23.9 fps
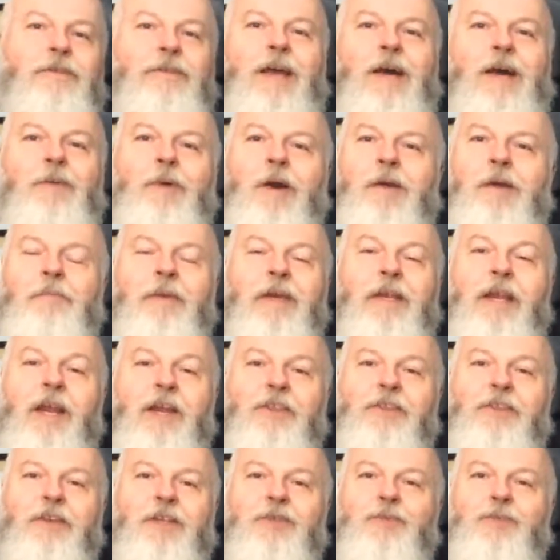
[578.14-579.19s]
That won't mean
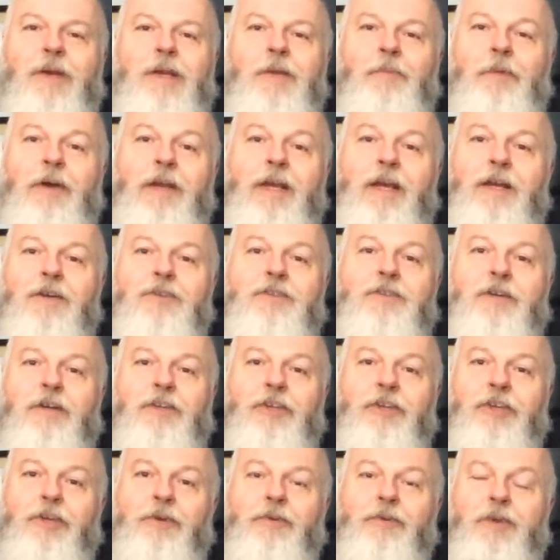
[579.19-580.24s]
anything to anyone
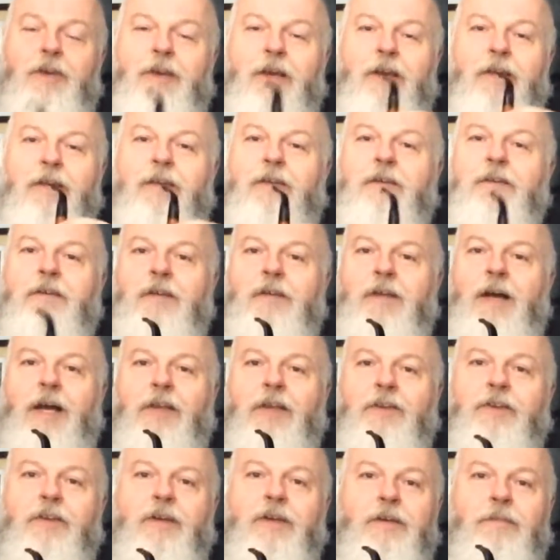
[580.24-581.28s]
outside the UK,
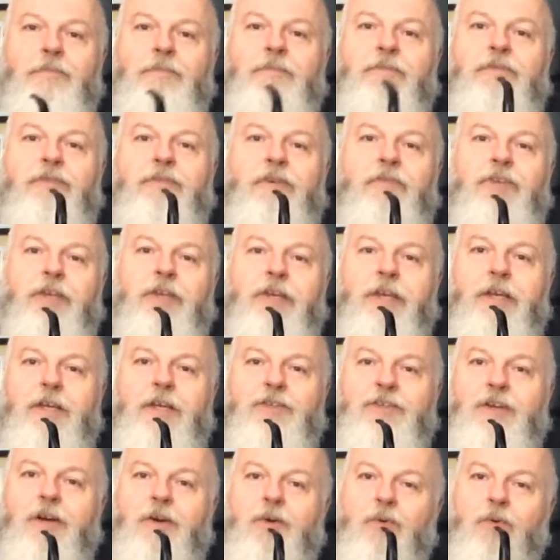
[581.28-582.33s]
under 50
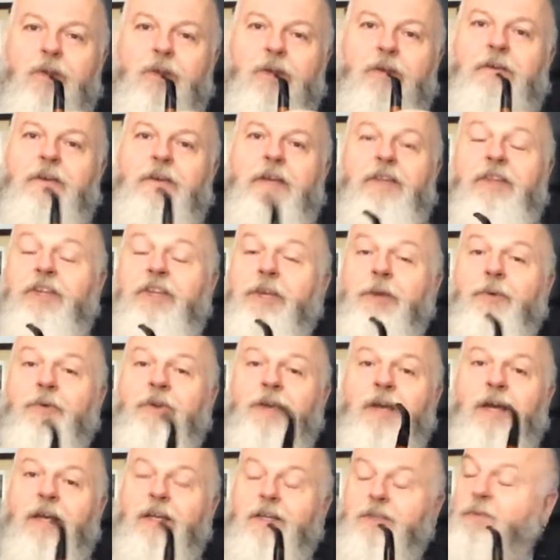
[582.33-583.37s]
years old, in the
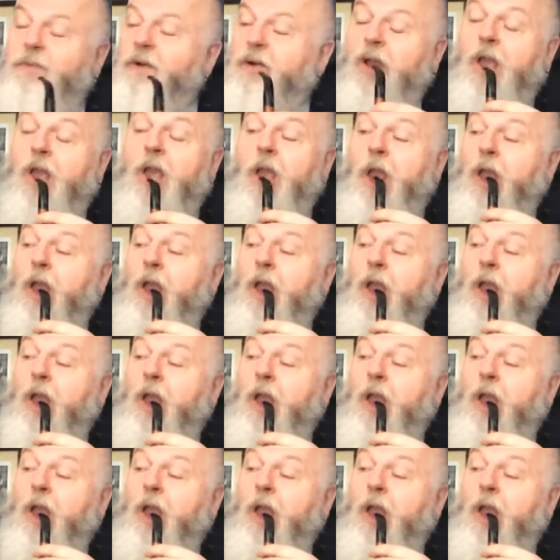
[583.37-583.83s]
UK as well.